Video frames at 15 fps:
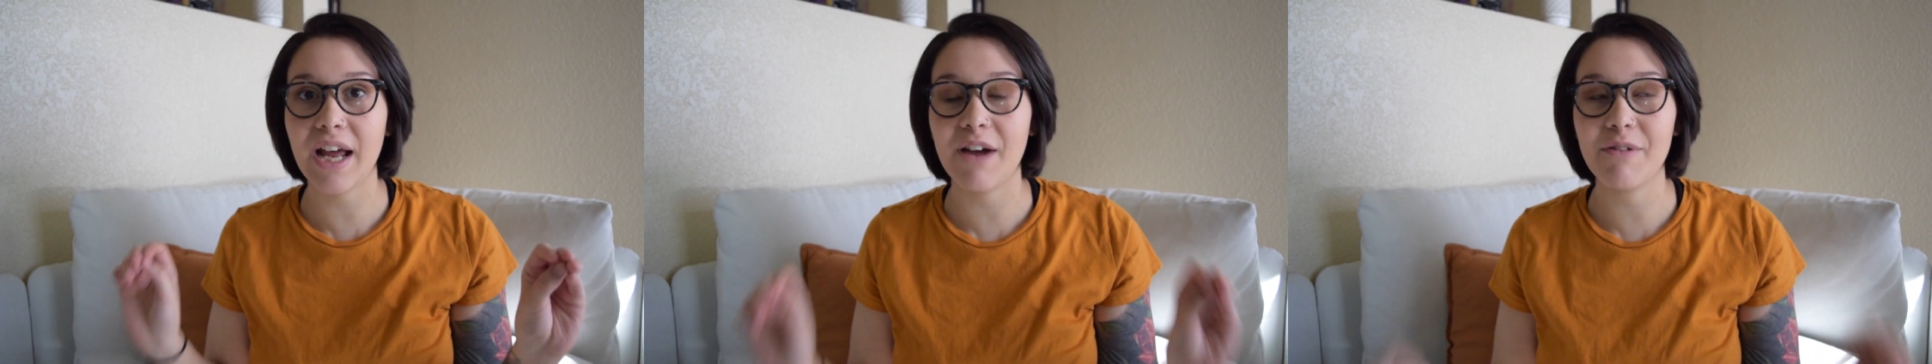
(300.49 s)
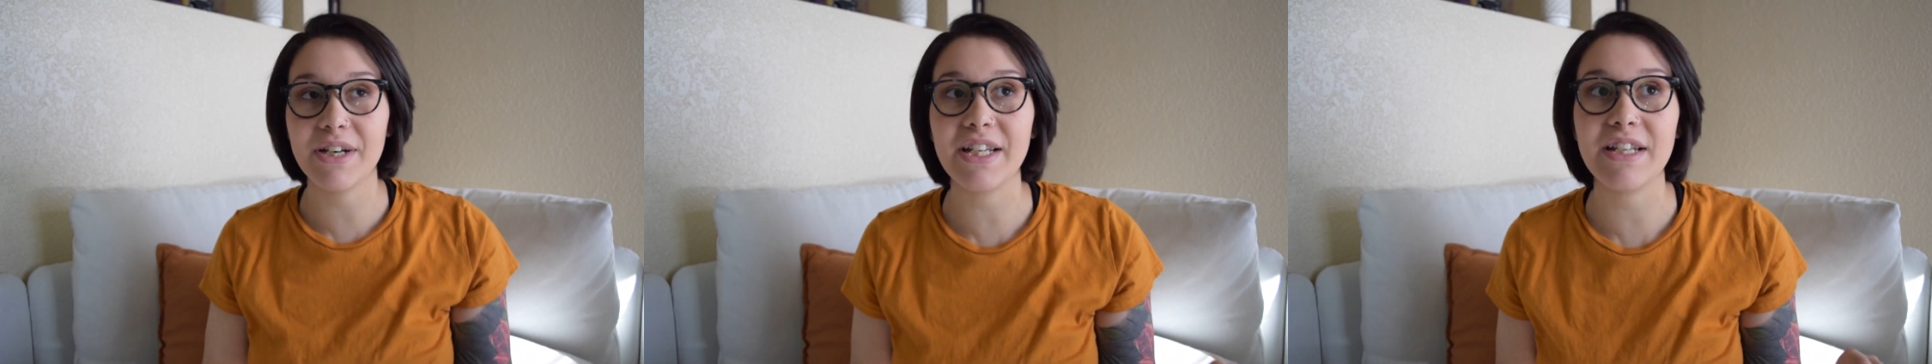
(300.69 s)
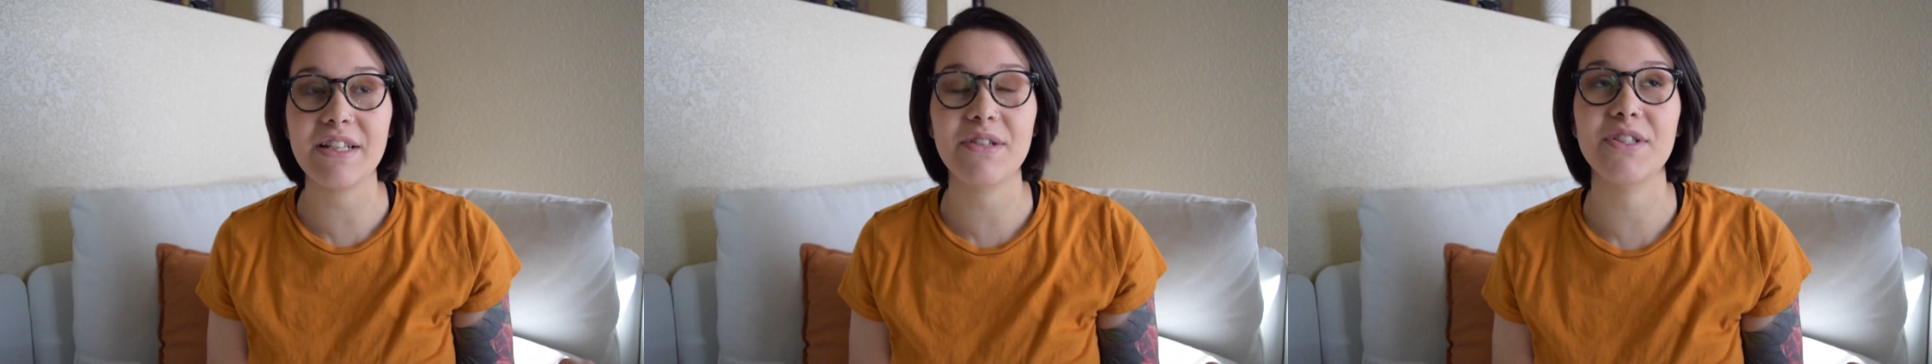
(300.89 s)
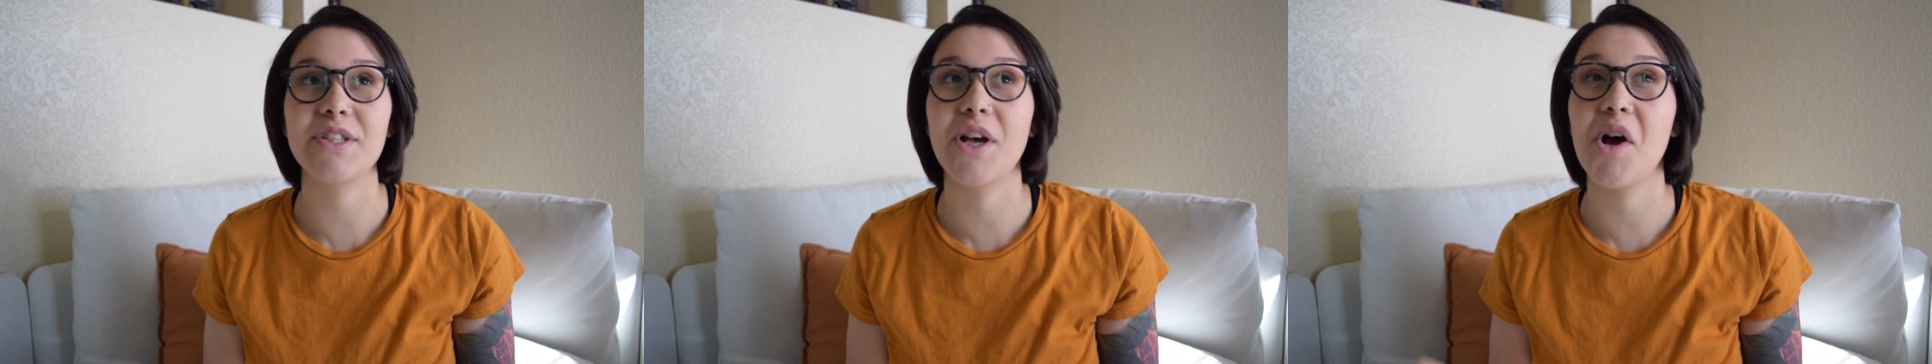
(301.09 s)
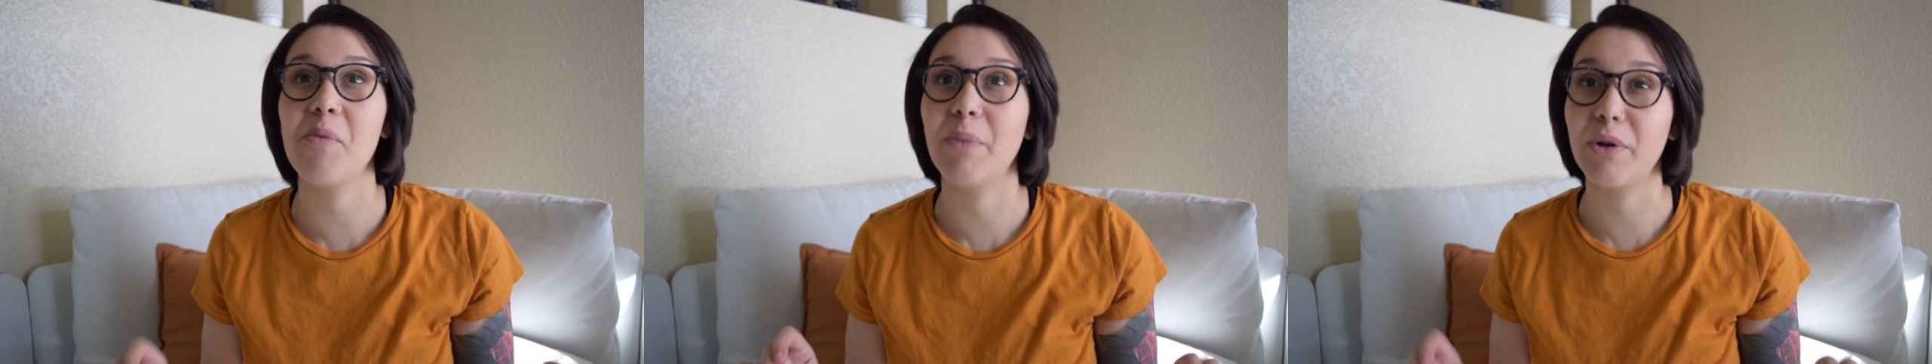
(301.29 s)
I would eat
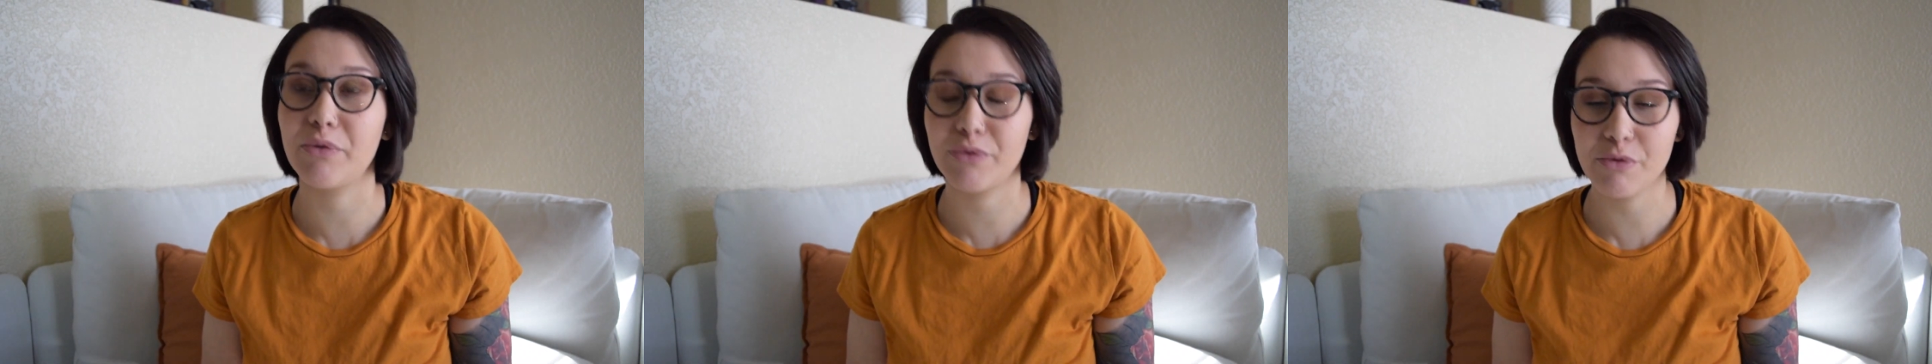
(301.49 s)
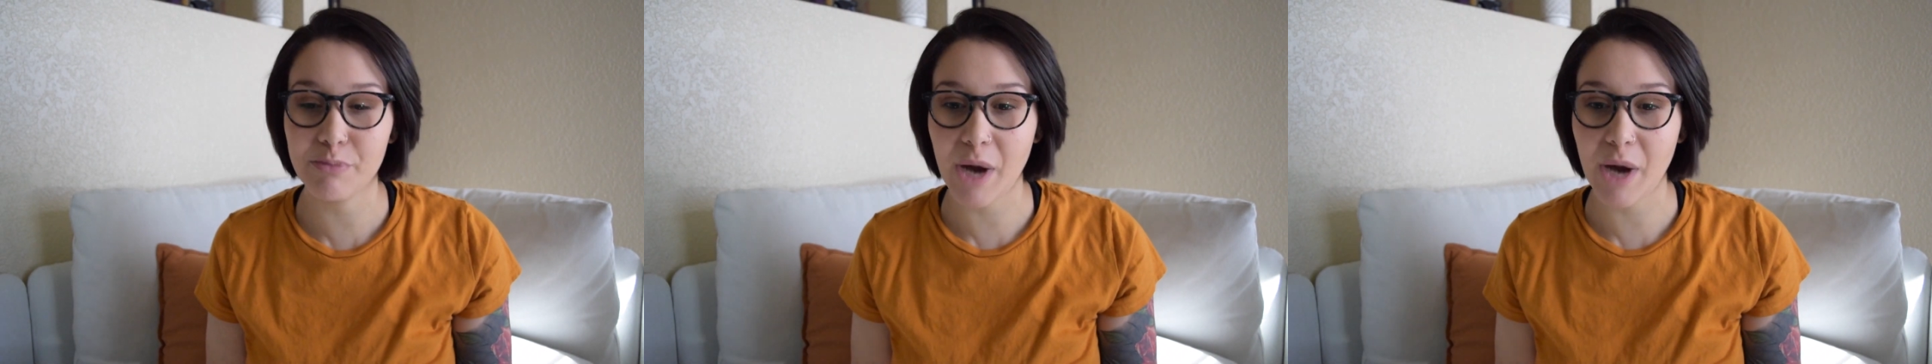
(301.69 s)
some fruit